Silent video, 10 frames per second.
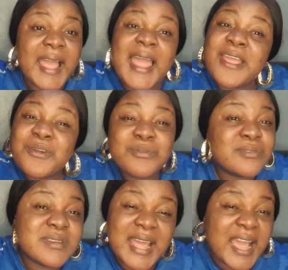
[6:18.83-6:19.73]
I
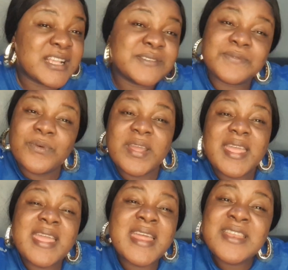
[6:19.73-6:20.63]
couldn't ask for
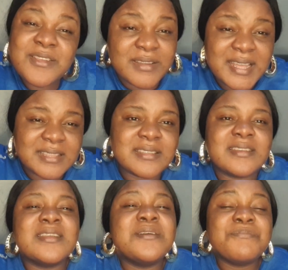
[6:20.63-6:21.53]
any other thing